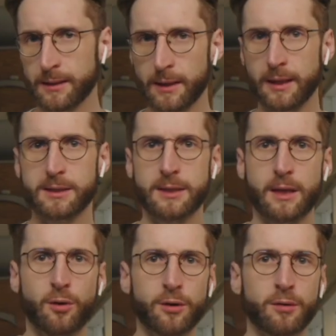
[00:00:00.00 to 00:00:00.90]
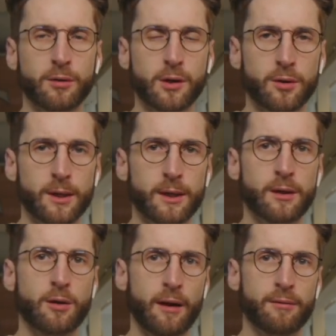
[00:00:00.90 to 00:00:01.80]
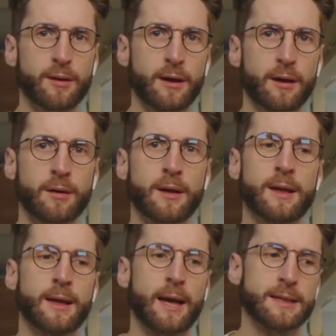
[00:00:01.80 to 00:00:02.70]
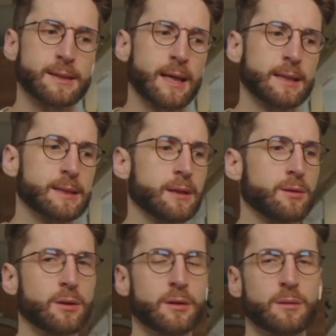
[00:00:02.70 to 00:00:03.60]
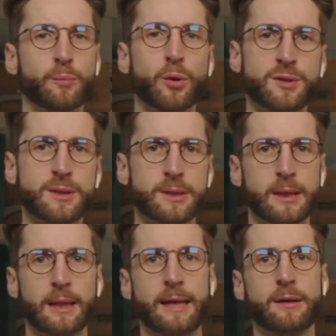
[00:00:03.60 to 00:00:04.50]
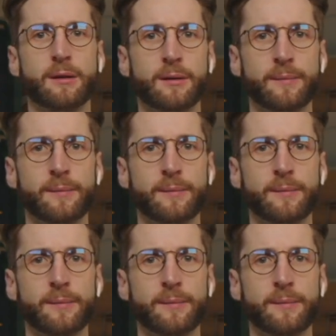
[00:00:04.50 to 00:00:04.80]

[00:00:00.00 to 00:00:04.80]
let's say an audio recording, you have it there as text and you can process it later.